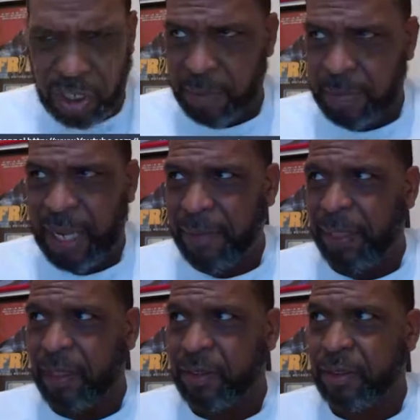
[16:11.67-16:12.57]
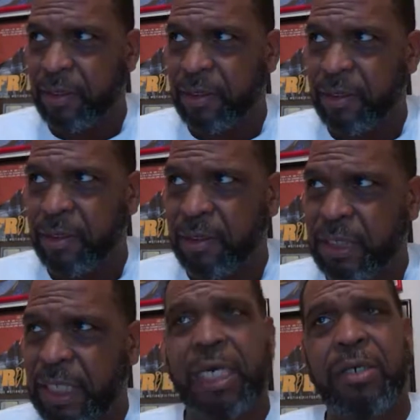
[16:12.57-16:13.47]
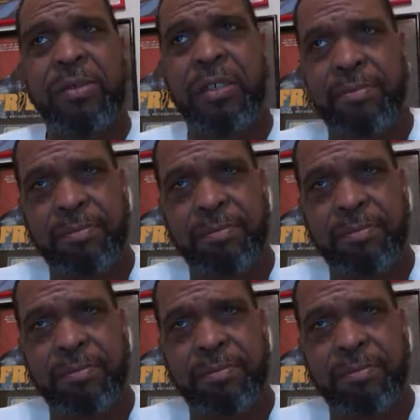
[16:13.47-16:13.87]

babies? They killed them.